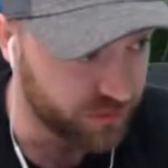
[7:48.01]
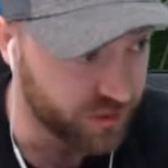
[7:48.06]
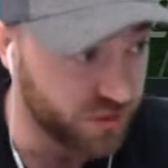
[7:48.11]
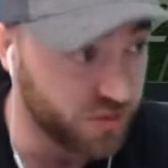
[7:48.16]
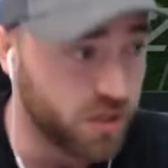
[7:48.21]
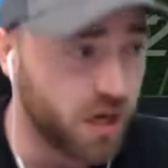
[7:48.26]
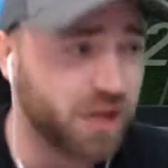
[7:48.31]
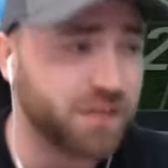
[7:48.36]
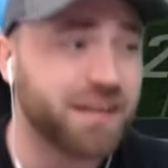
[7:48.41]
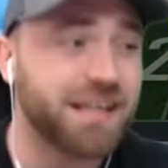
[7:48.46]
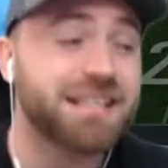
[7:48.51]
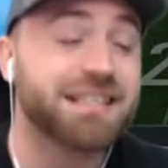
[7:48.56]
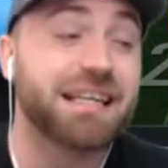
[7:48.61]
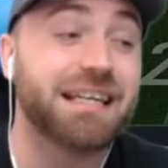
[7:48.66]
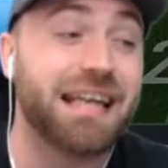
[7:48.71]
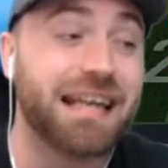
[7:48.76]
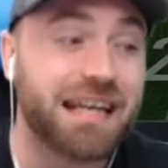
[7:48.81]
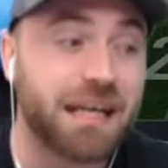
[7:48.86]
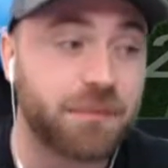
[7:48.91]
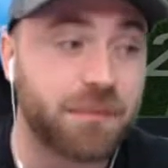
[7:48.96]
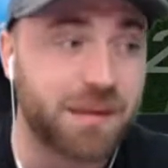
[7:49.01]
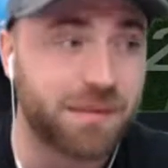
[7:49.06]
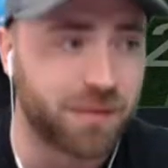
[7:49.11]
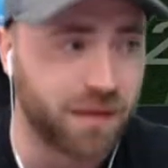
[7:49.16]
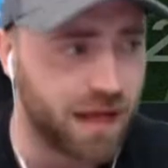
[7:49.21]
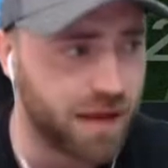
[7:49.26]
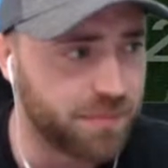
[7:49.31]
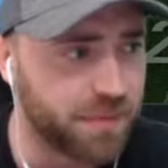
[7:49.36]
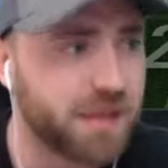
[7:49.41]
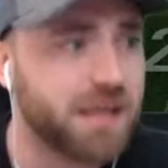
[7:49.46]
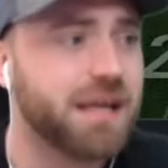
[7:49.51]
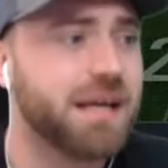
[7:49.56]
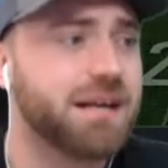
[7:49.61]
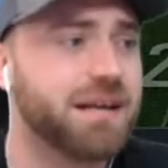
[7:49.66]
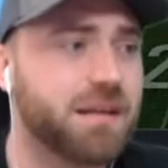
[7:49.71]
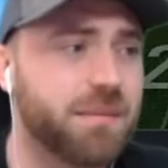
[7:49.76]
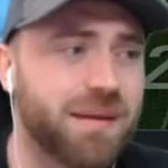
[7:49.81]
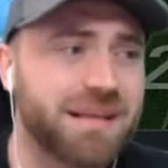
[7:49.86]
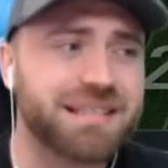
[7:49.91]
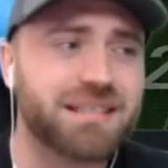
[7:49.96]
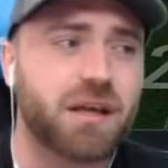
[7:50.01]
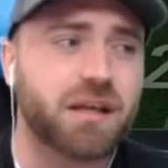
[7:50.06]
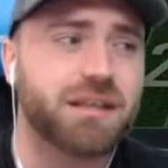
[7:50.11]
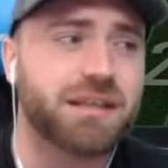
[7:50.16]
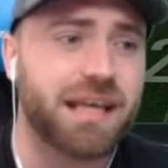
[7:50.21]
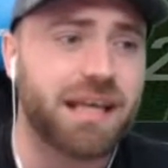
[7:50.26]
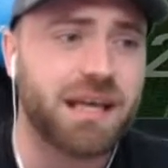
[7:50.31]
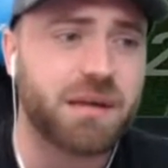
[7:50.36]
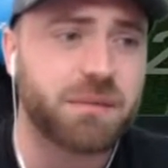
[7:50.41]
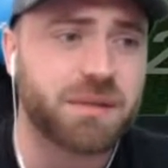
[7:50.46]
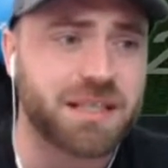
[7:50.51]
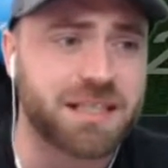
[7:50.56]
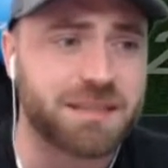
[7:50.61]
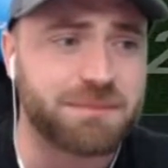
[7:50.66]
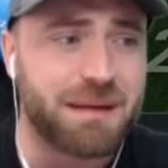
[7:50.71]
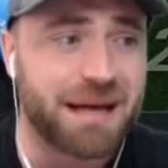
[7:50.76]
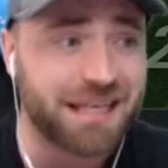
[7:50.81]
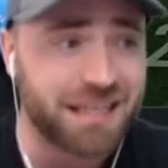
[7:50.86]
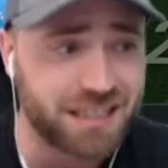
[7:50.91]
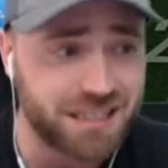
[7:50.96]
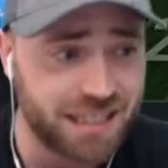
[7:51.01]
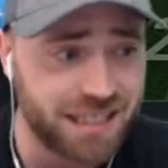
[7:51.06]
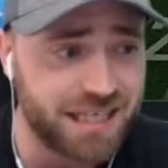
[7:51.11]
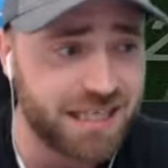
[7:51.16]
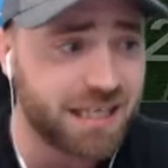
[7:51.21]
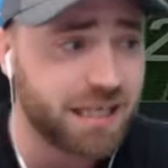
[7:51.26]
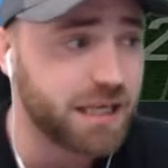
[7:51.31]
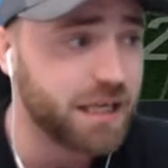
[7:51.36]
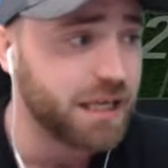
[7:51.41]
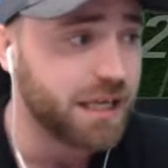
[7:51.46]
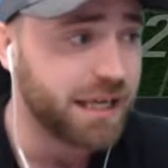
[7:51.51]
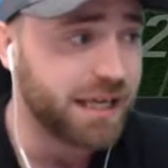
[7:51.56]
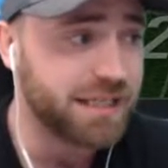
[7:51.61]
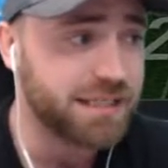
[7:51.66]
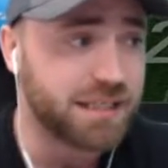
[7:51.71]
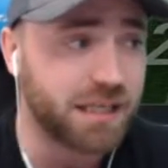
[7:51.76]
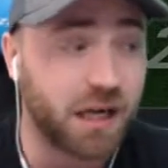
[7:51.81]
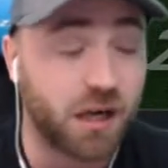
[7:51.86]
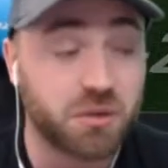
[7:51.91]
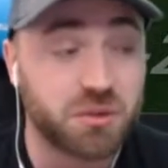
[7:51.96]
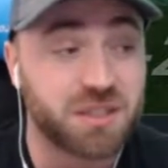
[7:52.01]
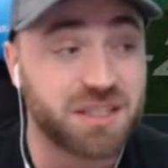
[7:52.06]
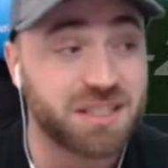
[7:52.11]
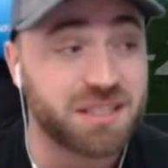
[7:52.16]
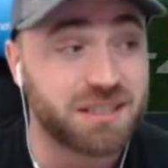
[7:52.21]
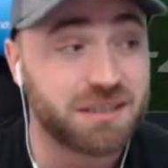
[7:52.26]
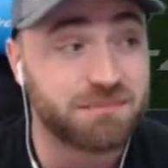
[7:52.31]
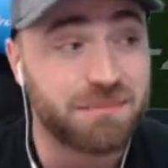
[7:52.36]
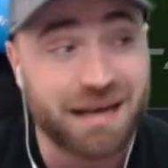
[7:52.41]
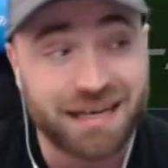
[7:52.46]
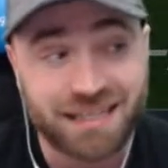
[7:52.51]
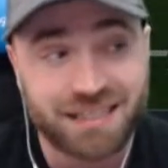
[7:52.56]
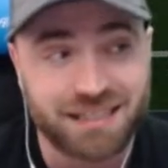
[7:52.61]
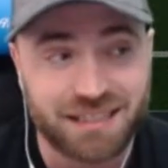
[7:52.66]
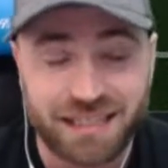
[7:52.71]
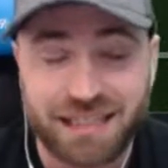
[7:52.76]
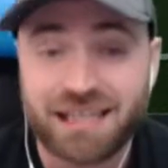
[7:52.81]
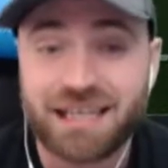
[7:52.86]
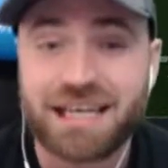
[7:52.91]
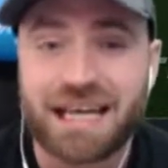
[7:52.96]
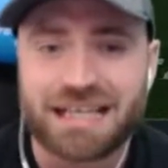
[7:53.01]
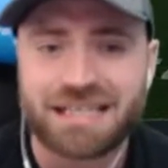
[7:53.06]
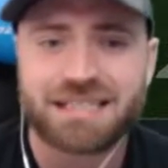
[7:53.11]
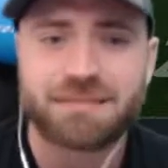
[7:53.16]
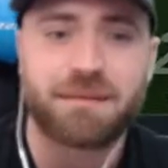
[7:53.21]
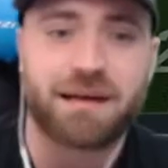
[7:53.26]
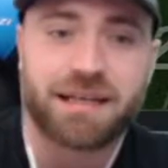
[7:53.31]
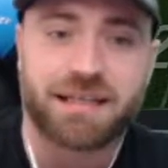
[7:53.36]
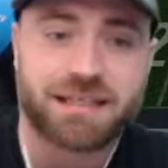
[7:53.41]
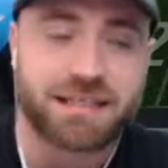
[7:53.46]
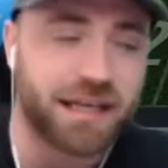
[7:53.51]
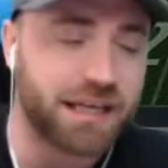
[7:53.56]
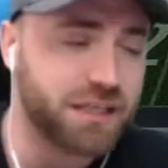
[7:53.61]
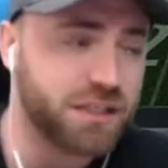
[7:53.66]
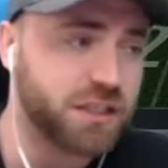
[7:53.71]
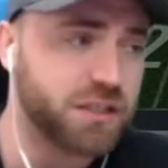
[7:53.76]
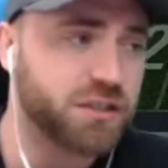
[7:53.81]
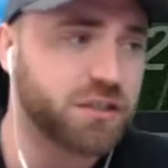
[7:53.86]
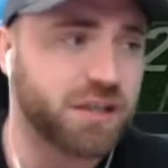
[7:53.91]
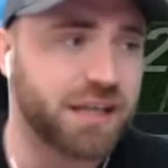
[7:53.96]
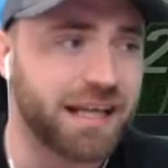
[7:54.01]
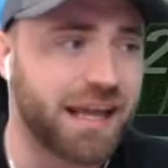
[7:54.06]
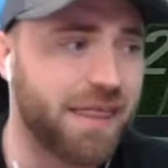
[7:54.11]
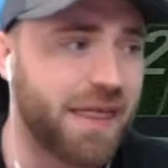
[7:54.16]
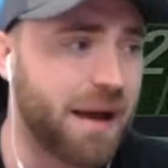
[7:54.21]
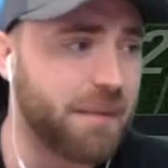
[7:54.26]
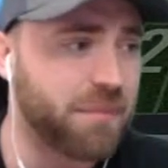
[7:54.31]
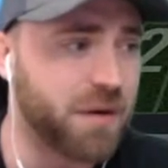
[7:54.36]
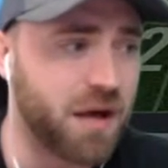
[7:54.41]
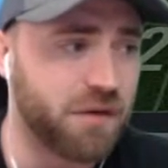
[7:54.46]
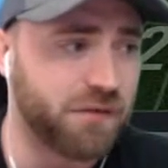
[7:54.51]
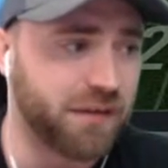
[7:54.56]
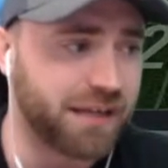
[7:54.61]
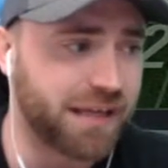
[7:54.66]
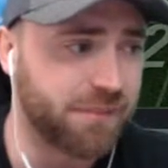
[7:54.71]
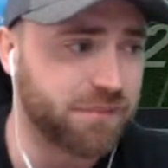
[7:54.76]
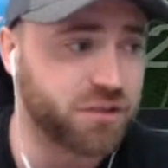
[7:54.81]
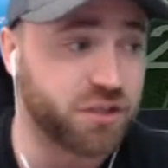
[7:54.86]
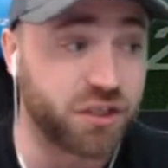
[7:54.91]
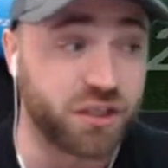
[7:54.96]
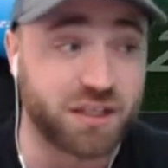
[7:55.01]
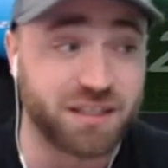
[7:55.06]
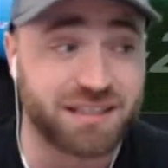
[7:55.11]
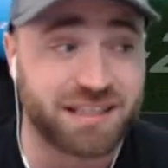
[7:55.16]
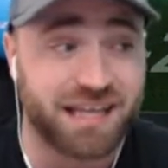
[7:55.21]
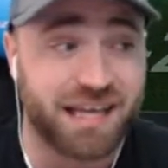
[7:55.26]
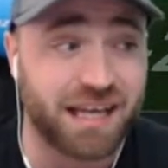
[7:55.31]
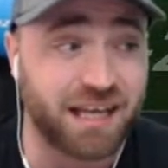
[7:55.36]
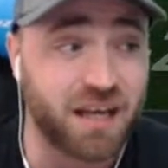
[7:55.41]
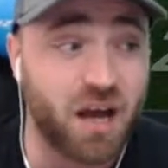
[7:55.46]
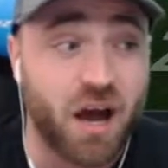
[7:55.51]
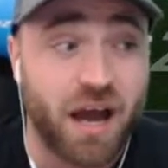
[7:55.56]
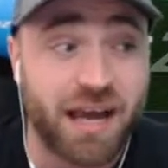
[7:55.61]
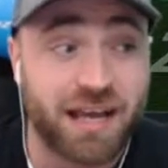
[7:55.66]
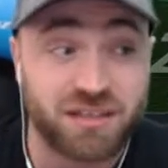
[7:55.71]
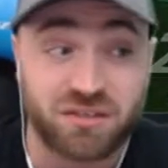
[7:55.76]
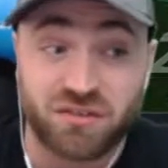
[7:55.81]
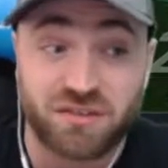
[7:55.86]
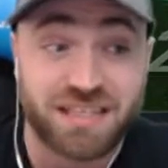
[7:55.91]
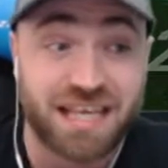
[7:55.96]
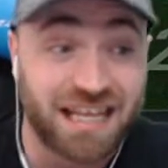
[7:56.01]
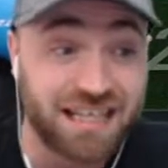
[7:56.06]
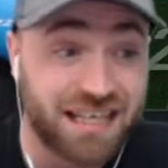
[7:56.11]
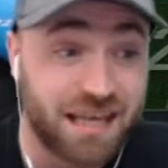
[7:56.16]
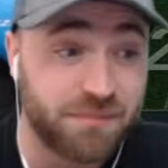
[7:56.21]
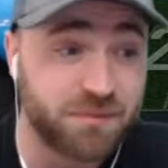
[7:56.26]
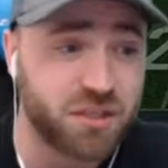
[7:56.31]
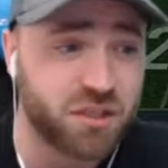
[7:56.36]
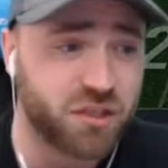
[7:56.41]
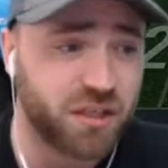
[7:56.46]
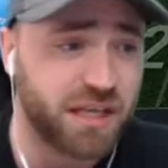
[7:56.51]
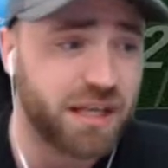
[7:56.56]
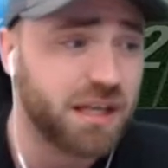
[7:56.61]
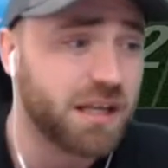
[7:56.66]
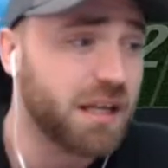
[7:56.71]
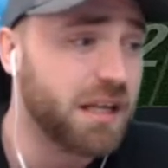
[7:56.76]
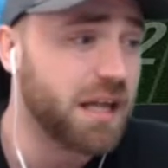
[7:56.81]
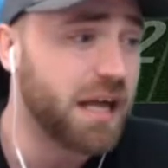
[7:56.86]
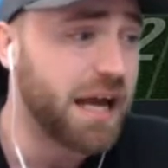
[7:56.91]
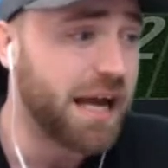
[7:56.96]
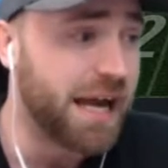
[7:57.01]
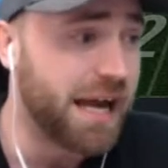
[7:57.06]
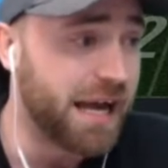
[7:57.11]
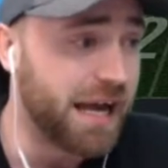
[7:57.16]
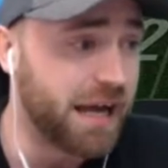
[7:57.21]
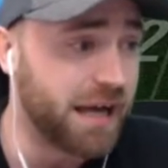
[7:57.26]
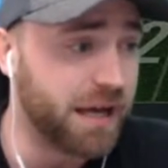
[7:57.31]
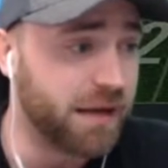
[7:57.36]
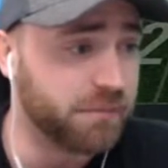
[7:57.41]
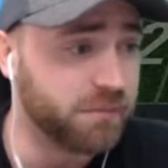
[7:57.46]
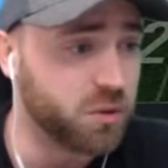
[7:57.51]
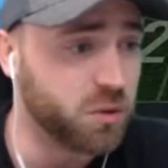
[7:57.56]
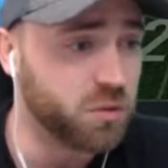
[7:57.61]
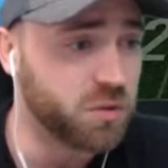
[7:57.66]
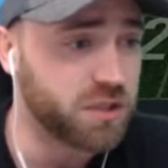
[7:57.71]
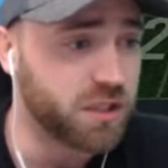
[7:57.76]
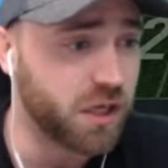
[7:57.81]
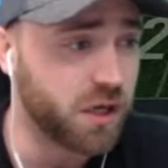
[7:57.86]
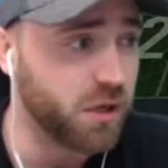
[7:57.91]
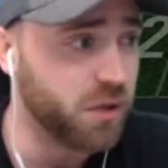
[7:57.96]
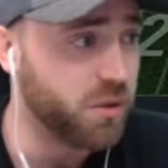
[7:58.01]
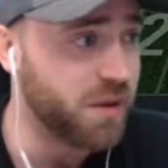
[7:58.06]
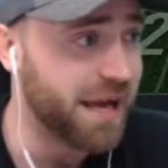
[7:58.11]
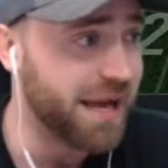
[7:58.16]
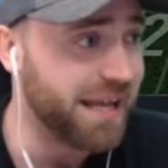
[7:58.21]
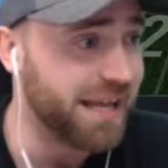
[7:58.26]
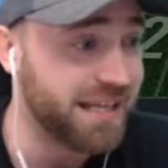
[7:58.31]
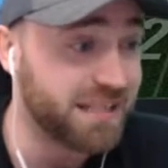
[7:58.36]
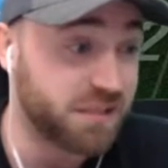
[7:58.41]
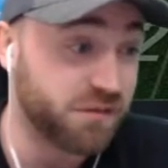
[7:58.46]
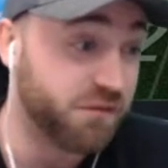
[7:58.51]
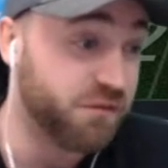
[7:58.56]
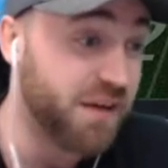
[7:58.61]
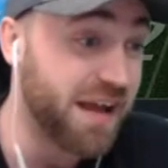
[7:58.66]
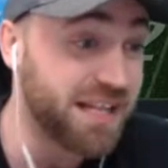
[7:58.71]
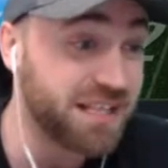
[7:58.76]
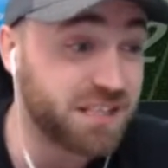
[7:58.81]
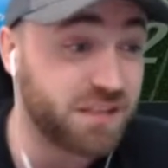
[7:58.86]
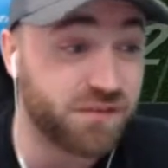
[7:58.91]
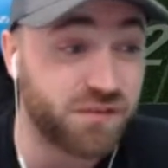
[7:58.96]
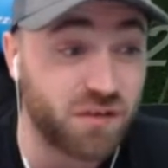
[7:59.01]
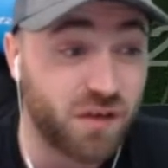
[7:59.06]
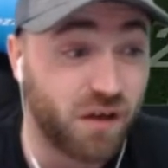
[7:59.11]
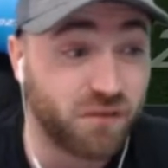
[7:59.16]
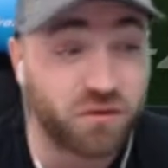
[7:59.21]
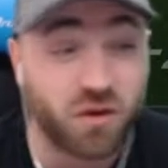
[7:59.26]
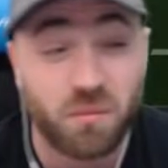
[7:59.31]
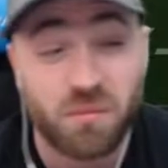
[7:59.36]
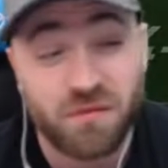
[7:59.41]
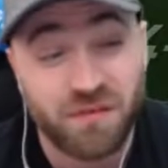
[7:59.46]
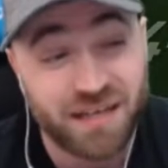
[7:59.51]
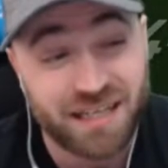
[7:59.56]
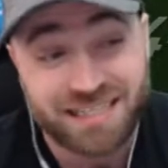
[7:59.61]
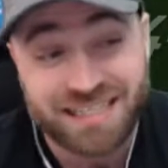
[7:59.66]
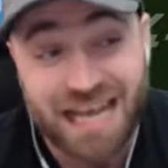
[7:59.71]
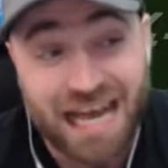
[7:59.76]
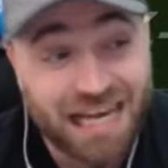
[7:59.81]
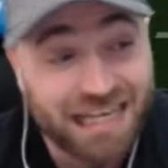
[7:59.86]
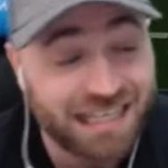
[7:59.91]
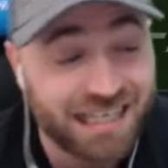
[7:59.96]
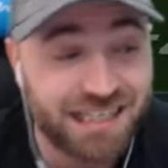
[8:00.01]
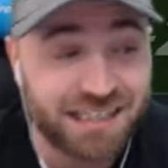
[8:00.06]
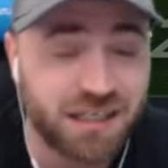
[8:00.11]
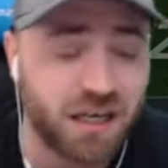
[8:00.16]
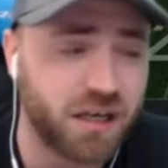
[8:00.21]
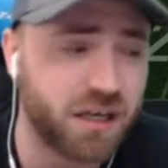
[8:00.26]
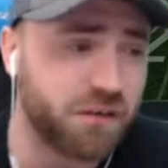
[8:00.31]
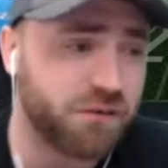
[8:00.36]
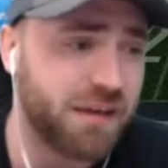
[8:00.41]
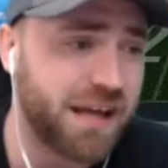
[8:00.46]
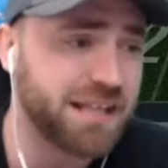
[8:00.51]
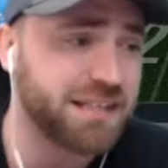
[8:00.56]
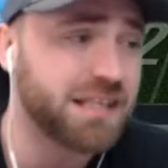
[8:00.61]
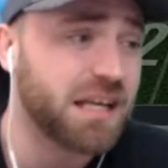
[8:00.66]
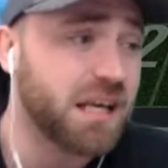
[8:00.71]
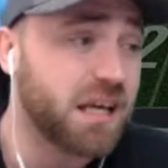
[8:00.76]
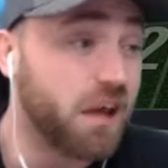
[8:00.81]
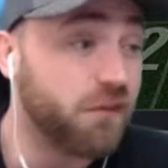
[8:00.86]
So you kind of need to link people up. The best idea with the Spanish league is to go Spanish league and Spanish nation so they get that perfect chemistry. You can see here Gaia is on 10 chemistry. Also in defence, I've gone with an Italian kind of defence.